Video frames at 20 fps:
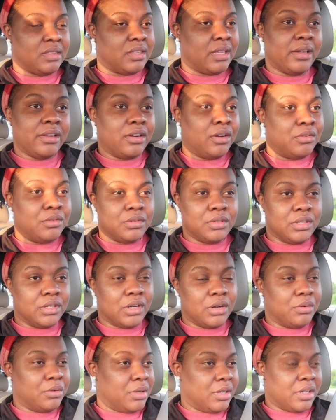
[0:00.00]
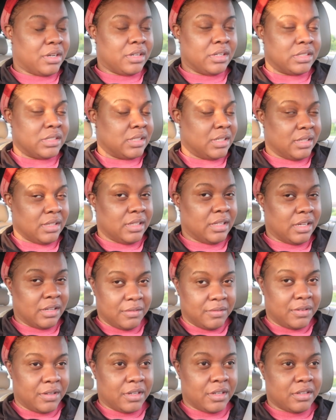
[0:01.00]
they don't know her to
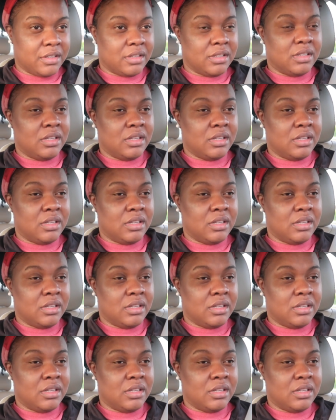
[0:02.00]
love her.